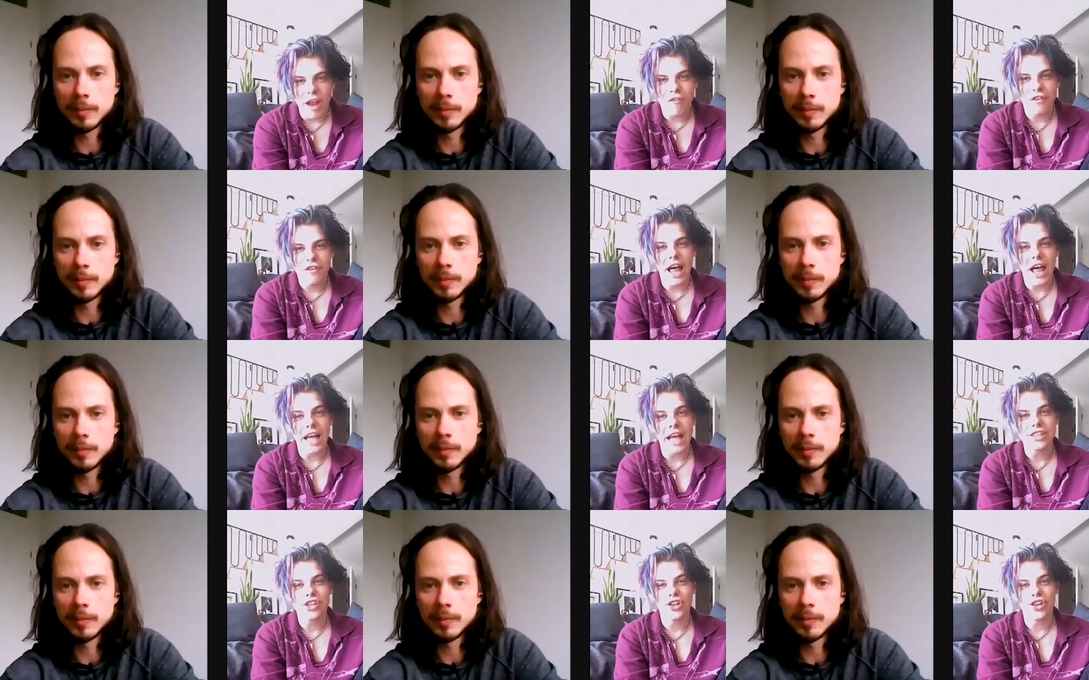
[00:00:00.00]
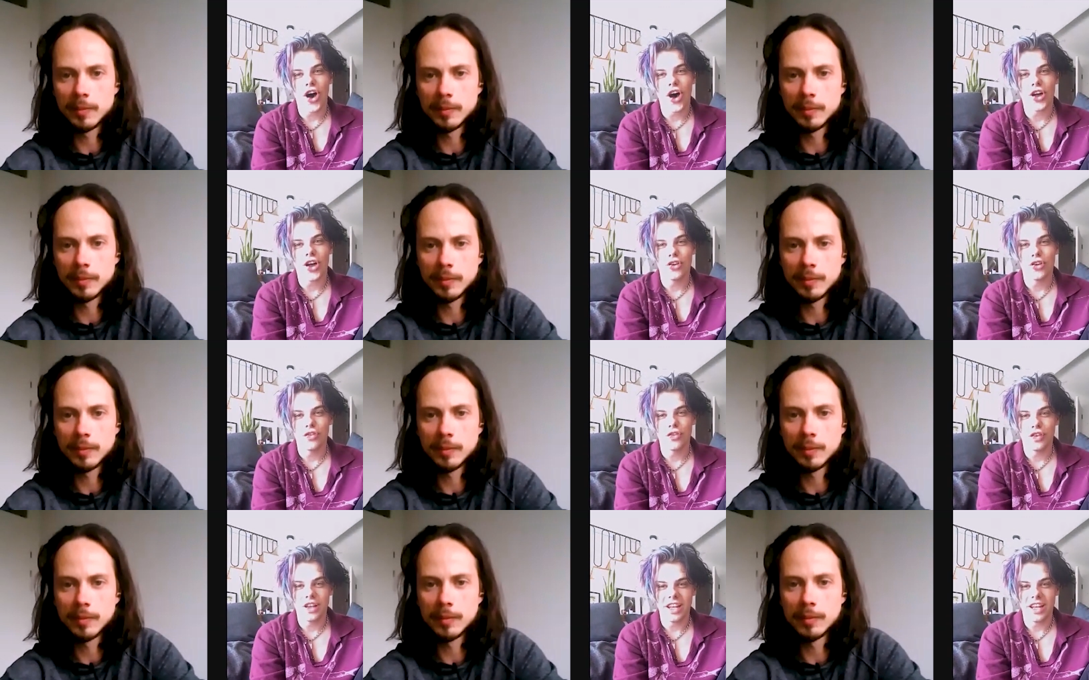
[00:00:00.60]
Speaker 1: I feel like there's a lot of
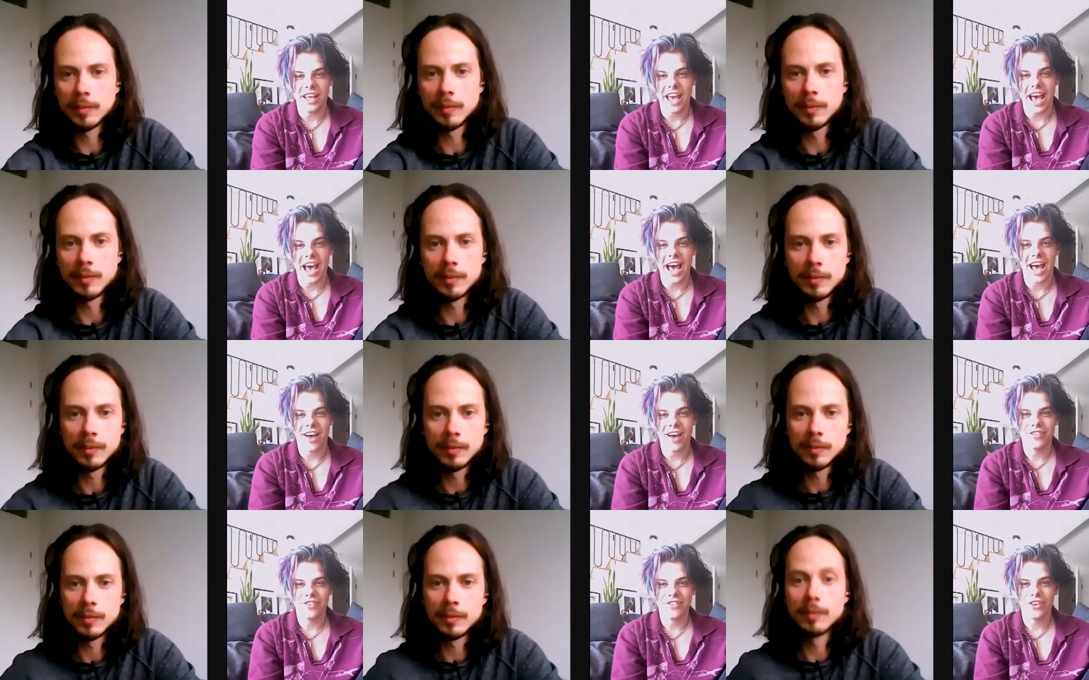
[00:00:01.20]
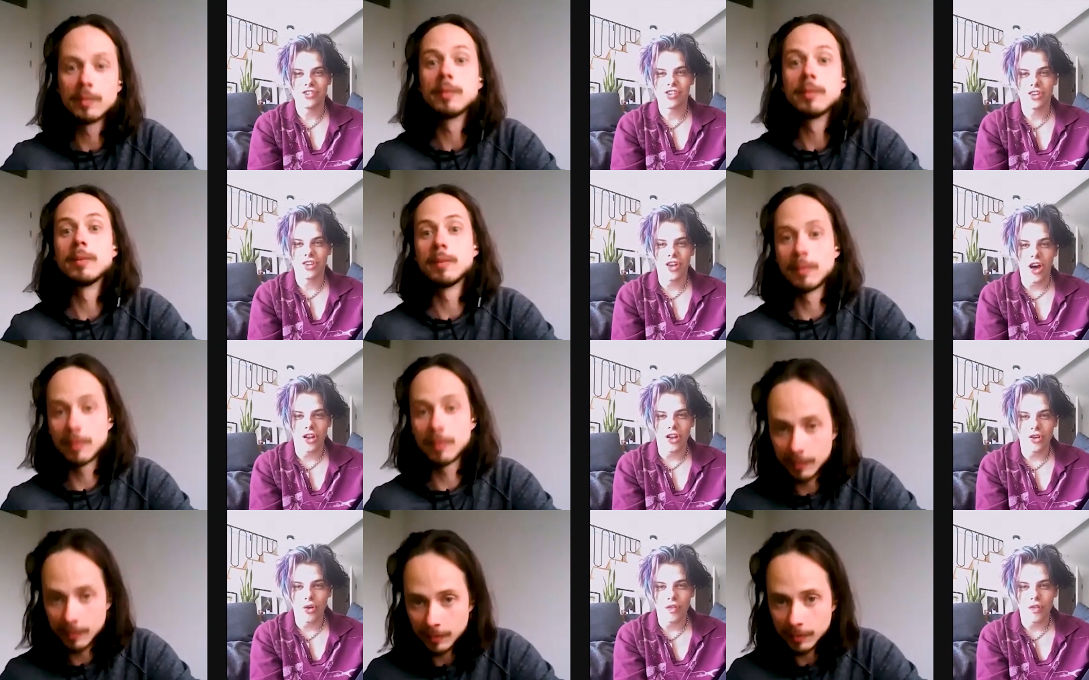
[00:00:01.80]
love in the air. There's a
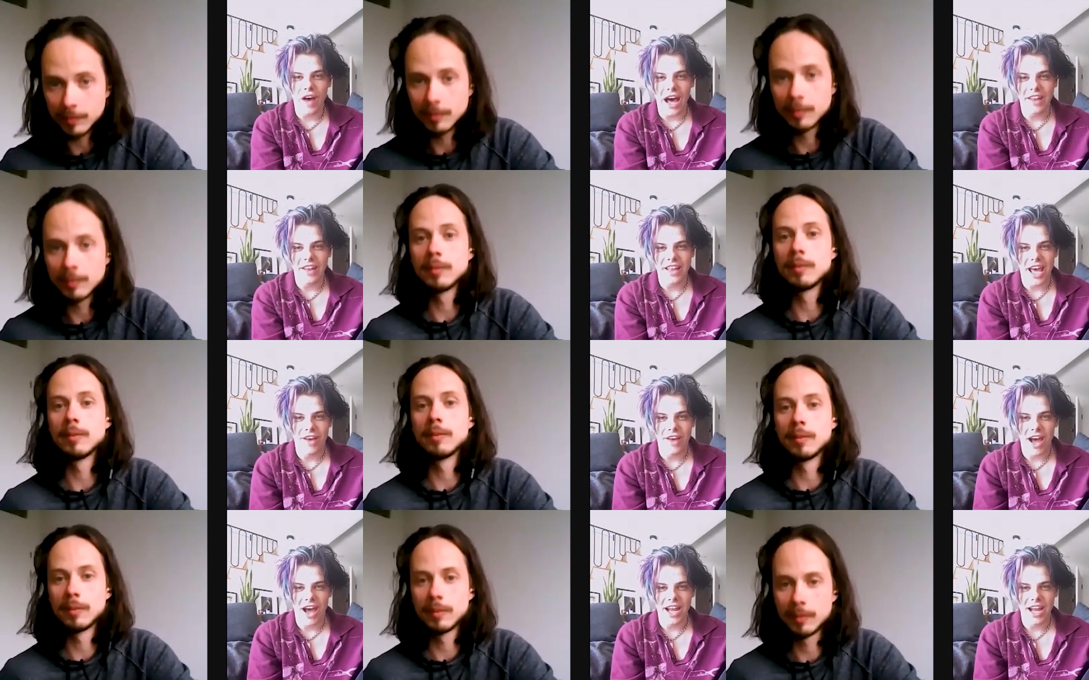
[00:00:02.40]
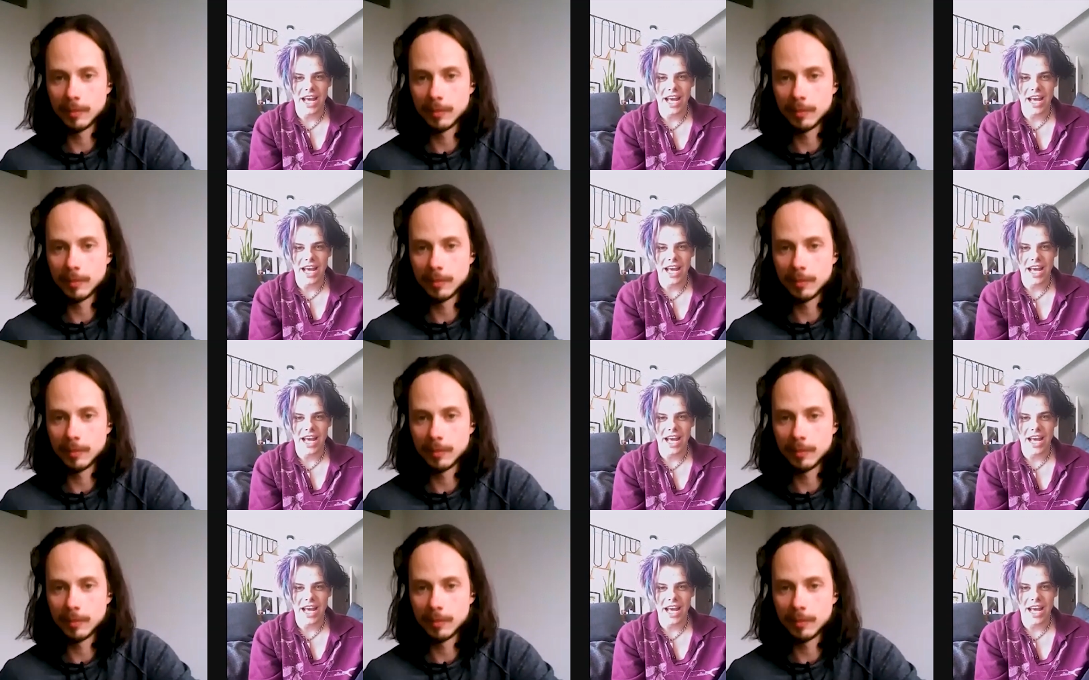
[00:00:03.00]
lot of love out there right